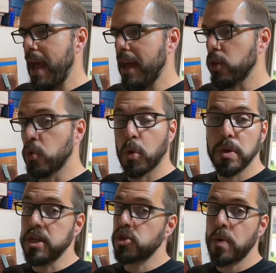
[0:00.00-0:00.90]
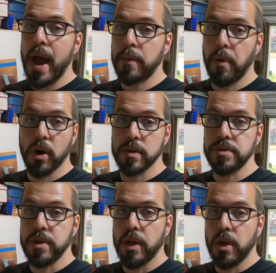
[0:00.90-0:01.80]
and you don't need track
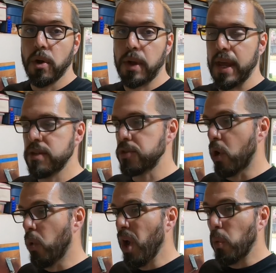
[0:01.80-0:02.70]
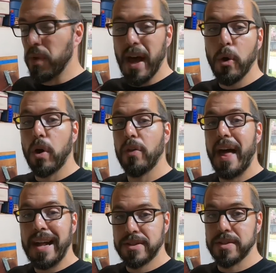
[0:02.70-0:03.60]
bars, okay? So without all
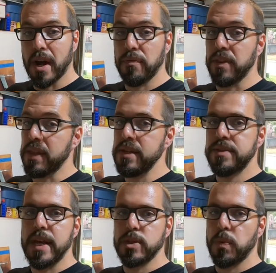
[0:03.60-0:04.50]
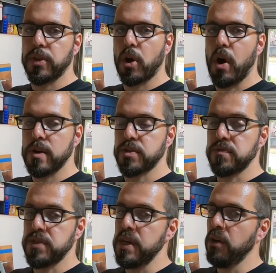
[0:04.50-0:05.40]
that stuff, and these days with the cost
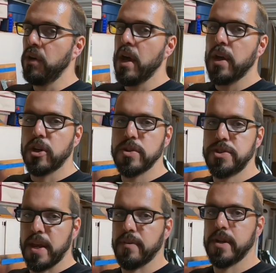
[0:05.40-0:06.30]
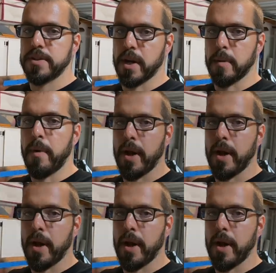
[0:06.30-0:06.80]
of steel, you're saving a ton of